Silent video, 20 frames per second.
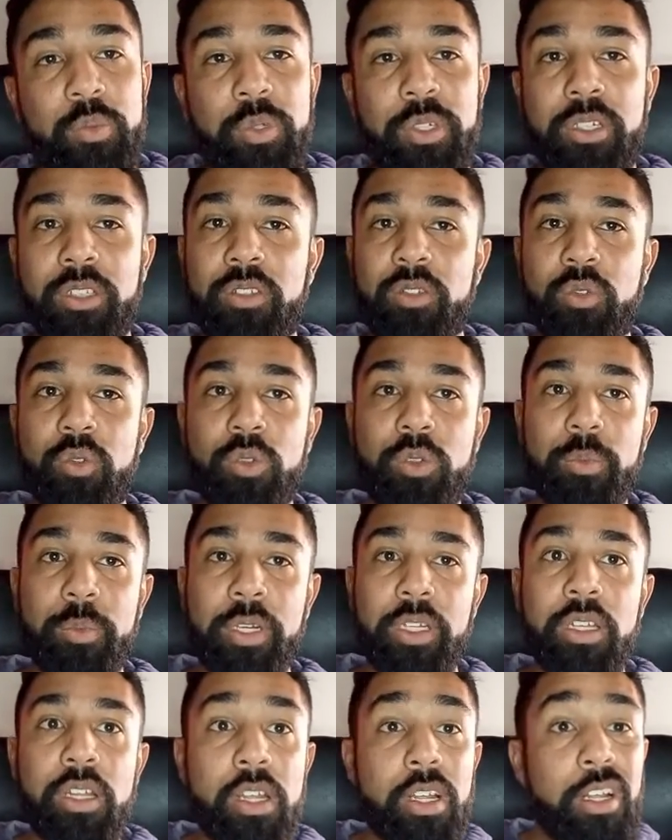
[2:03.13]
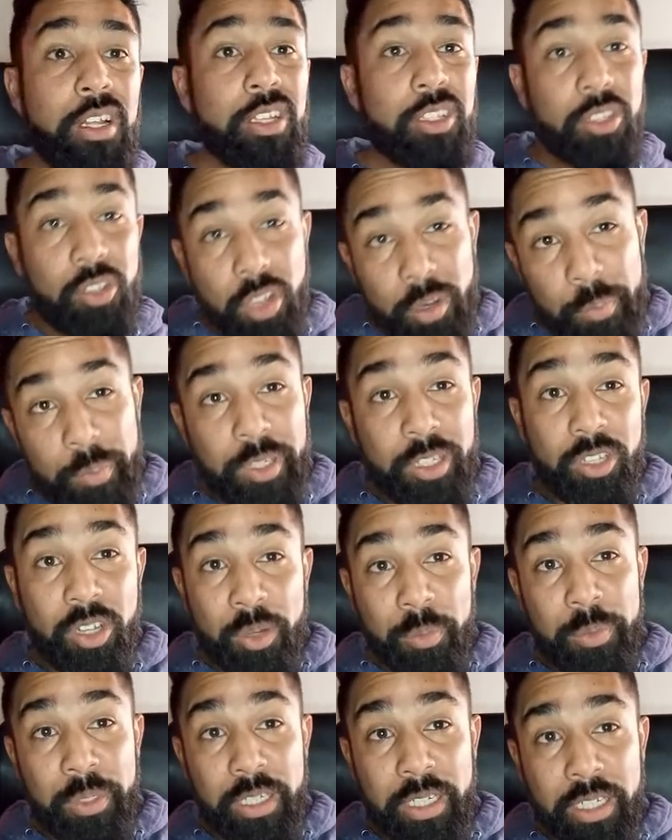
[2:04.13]
We're here to talk about Scott
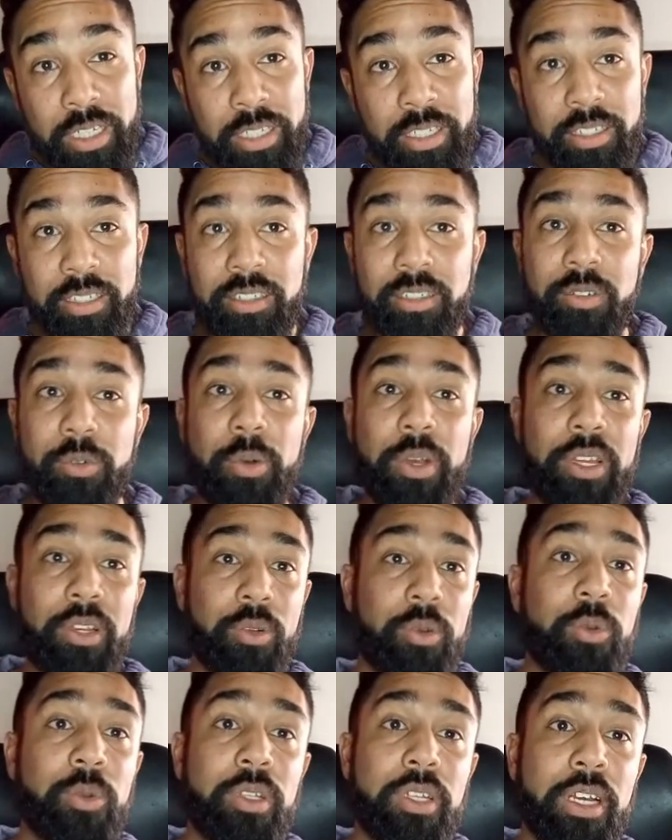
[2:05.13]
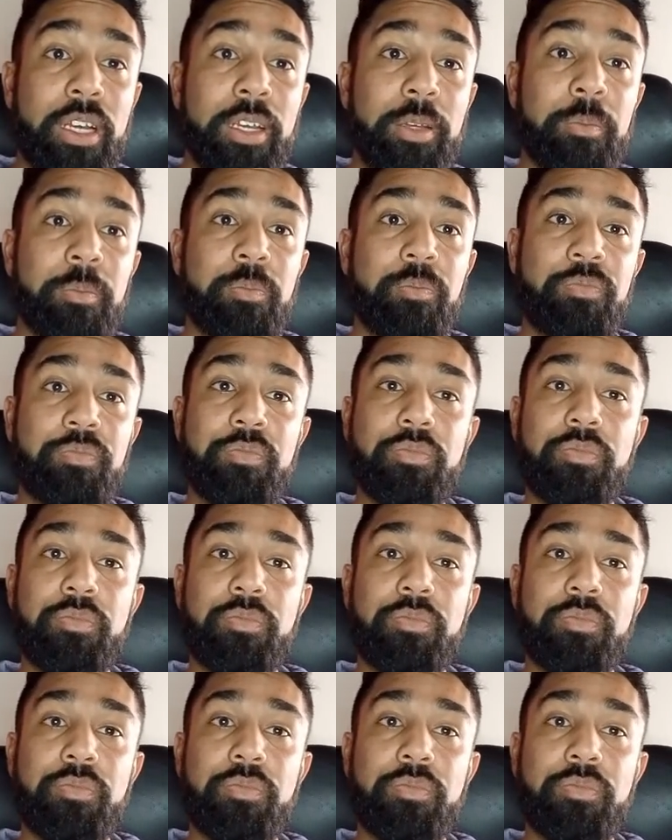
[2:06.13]
McTominay, who had a good game,